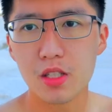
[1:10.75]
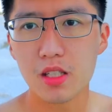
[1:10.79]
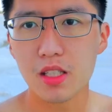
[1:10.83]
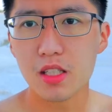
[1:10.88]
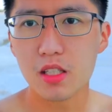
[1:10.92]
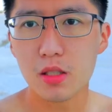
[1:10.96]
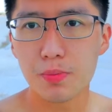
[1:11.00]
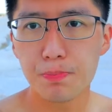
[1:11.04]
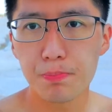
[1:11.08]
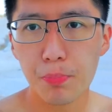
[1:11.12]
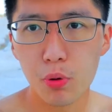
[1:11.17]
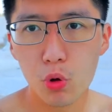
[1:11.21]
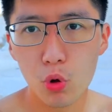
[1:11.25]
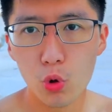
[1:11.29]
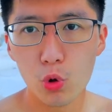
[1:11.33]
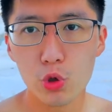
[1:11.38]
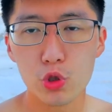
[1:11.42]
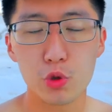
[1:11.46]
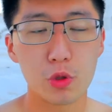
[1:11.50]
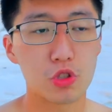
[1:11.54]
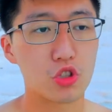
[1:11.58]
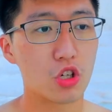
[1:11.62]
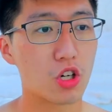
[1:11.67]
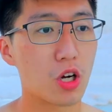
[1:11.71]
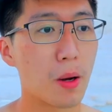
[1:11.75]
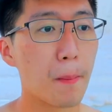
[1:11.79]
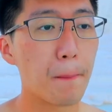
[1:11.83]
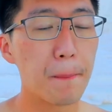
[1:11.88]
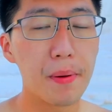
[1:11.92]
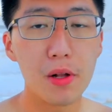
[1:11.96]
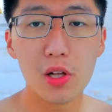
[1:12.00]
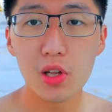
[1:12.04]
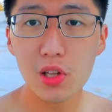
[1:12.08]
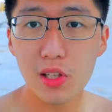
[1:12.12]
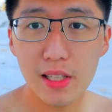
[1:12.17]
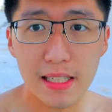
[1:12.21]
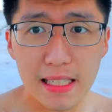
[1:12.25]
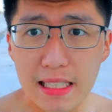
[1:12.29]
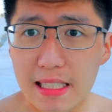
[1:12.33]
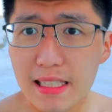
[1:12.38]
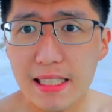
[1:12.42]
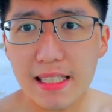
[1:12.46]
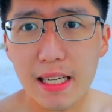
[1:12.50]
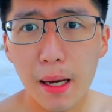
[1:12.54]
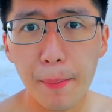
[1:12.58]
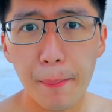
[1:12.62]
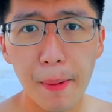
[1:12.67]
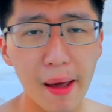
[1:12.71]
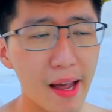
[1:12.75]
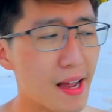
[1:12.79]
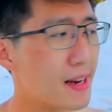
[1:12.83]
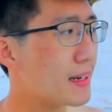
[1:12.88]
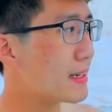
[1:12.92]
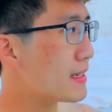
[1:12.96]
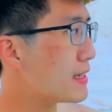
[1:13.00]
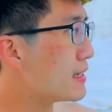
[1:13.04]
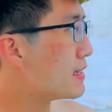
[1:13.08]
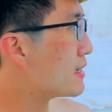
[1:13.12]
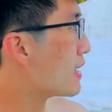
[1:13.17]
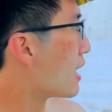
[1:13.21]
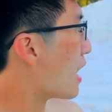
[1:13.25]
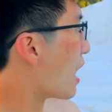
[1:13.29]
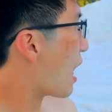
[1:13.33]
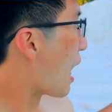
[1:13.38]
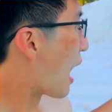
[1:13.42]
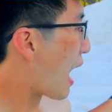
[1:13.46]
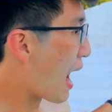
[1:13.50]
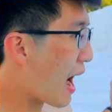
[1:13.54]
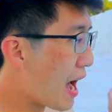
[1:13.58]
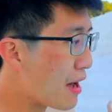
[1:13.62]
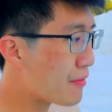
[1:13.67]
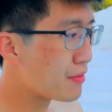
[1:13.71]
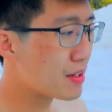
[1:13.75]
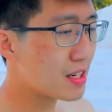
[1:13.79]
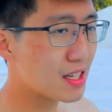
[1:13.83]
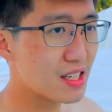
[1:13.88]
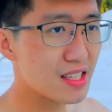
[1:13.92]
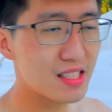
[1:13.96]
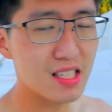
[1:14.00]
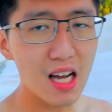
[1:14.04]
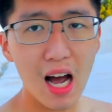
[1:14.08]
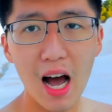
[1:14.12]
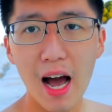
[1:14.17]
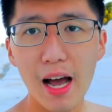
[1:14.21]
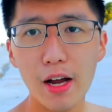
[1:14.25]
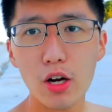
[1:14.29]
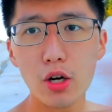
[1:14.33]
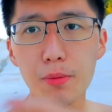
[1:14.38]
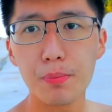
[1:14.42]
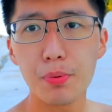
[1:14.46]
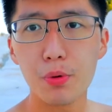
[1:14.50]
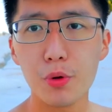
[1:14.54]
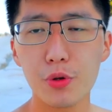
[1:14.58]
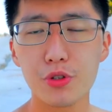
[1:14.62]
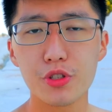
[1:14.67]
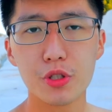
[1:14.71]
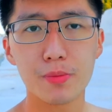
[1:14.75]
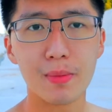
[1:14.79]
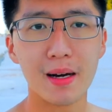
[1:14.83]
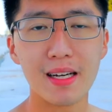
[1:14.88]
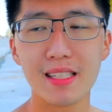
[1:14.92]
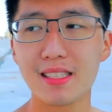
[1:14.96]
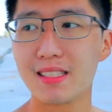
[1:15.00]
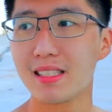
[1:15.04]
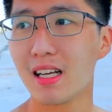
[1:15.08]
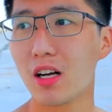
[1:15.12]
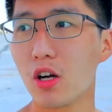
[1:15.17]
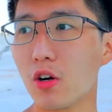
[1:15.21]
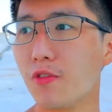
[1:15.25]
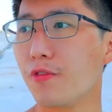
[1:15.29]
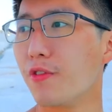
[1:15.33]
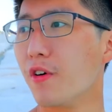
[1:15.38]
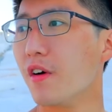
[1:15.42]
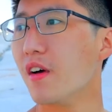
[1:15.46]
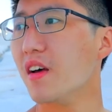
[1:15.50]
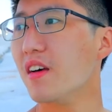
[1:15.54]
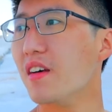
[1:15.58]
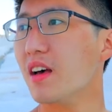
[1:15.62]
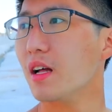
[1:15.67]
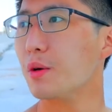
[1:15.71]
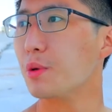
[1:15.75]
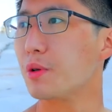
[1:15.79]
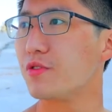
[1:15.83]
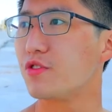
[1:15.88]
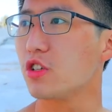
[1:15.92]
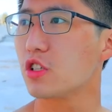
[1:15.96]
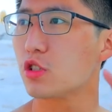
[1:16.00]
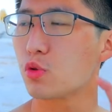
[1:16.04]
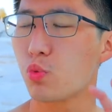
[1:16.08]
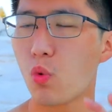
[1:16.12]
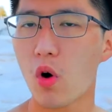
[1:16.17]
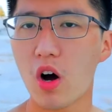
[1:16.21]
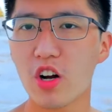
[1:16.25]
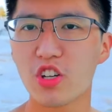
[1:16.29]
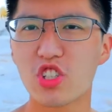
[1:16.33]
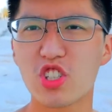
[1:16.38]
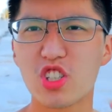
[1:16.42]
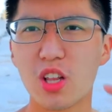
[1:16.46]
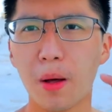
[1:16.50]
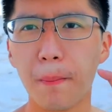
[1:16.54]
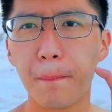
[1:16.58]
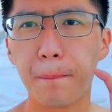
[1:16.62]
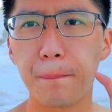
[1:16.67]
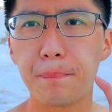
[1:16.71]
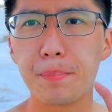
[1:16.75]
these pools which are completely abandoned. I have an entire pool to myself and we just watched the